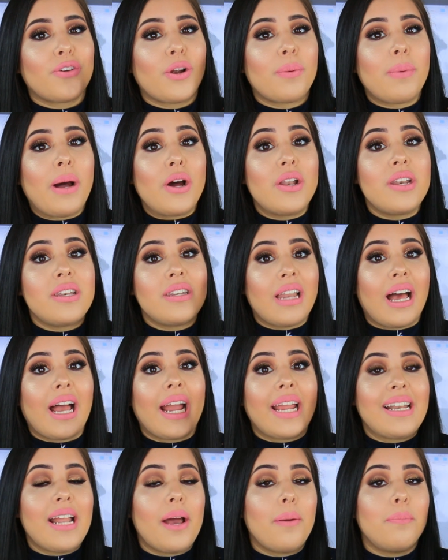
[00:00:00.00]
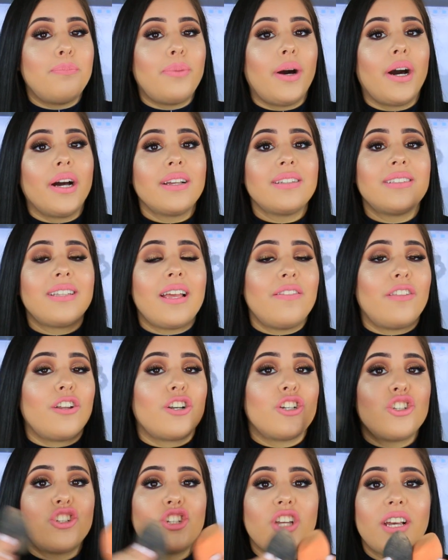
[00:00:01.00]
for about $9.
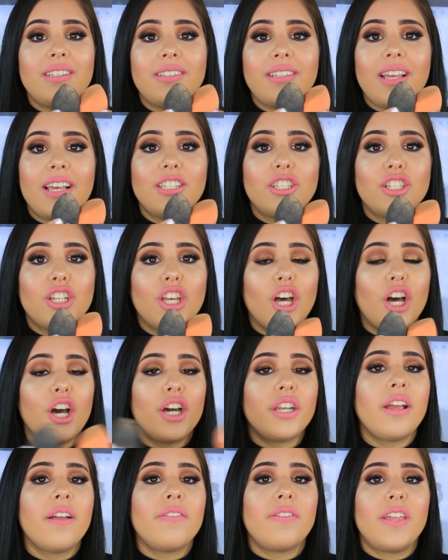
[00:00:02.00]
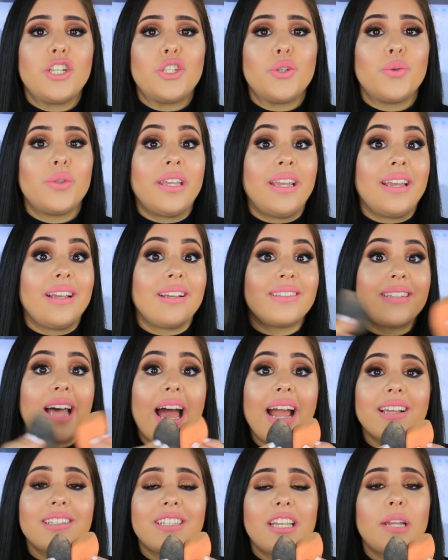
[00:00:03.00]
They're just as good. They do the
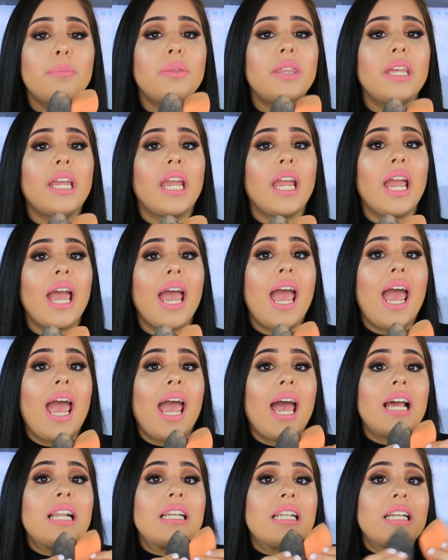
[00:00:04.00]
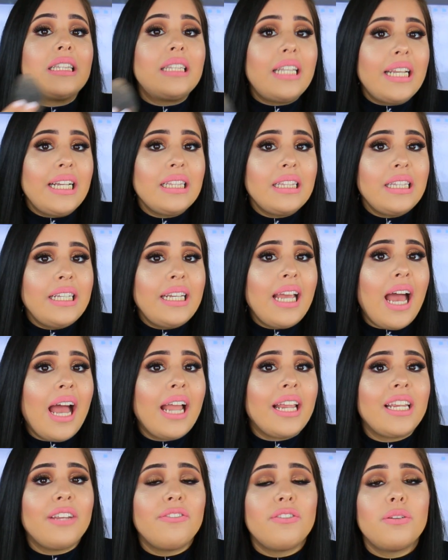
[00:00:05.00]
exact same thing. And lately,
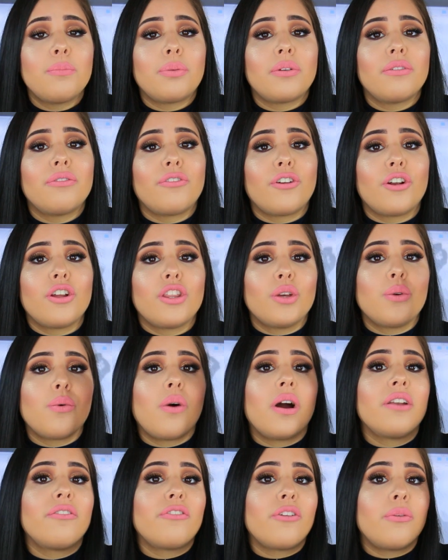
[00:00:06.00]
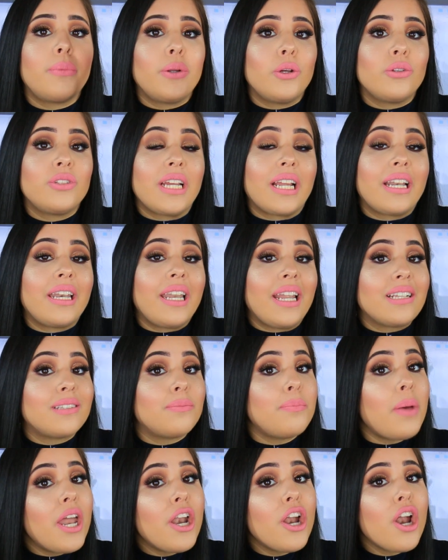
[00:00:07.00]
I even prefer the one from Real Techniques
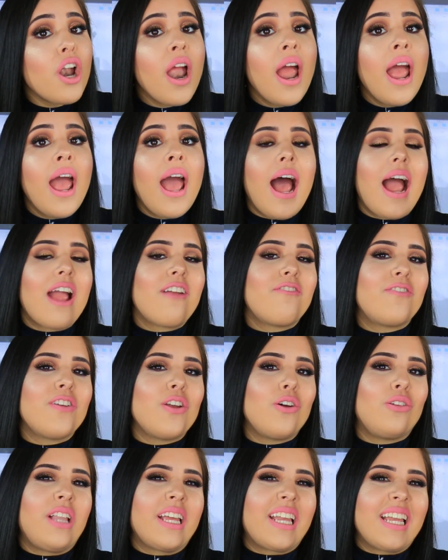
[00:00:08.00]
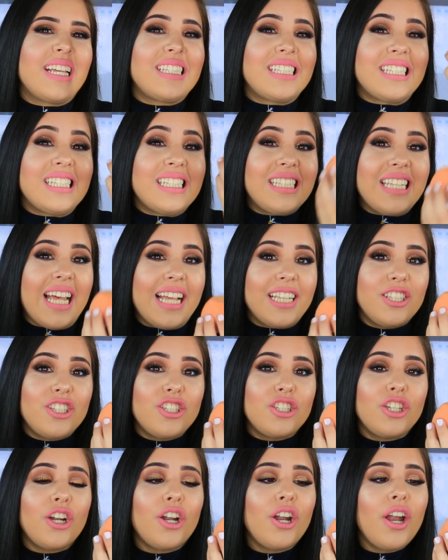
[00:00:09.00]
better. I feel like it's
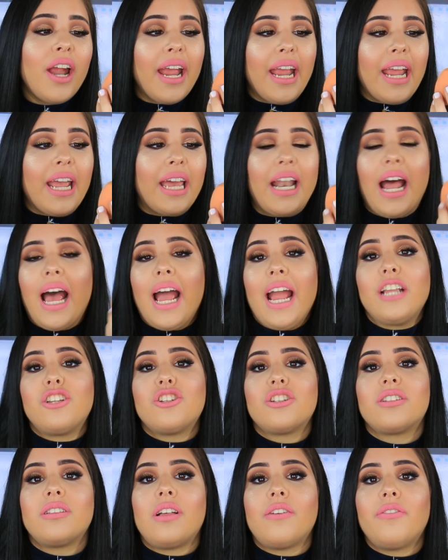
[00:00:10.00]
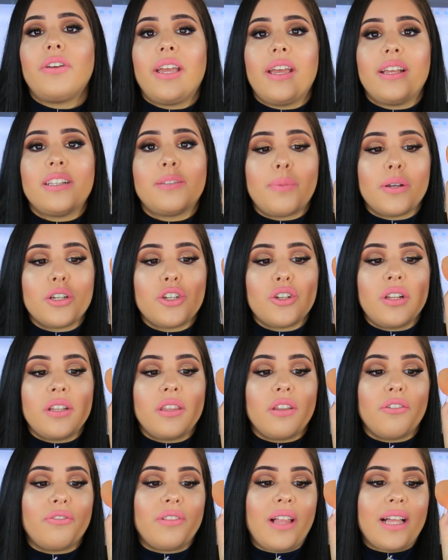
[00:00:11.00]
denser and I just love it, especially
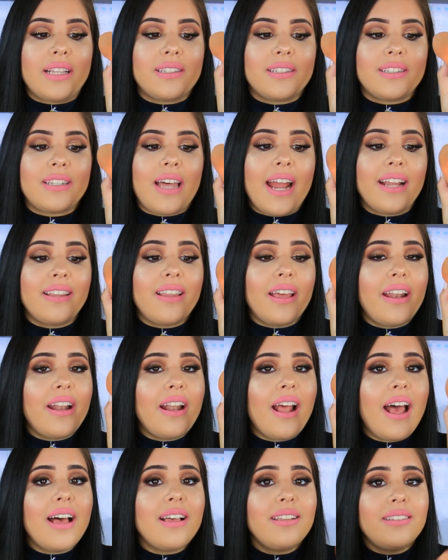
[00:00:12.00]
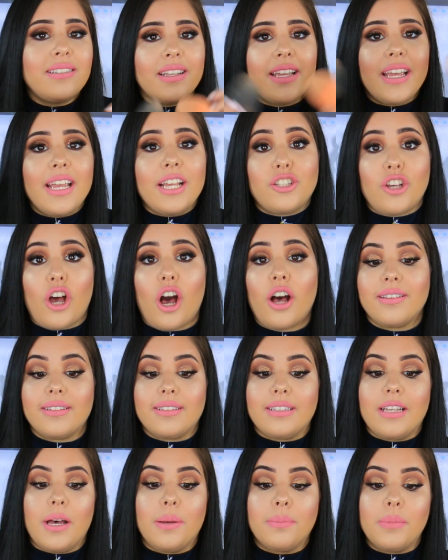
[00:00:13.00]
with the flat side that it has. It's
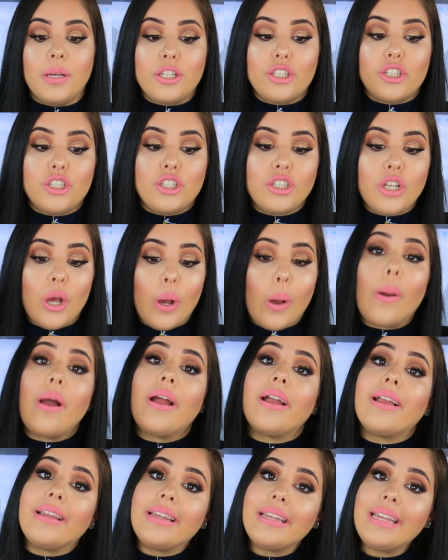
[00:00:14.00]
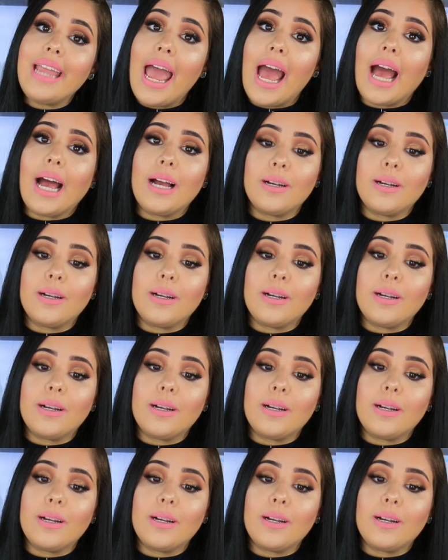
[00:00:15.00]
awesome. So yeah,